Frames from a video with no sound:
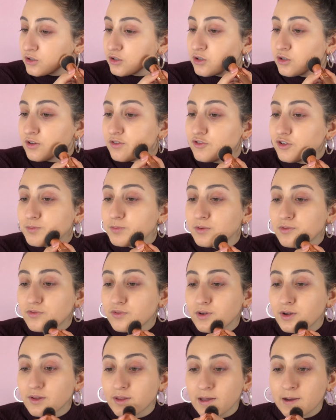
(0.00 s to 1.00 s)
So if you
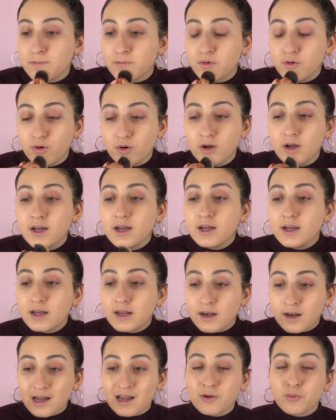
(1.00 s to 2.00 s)
prefer that more
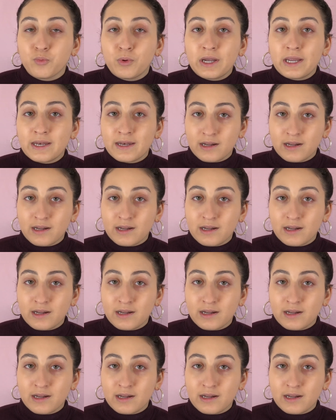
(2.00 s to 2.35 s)
lightweight,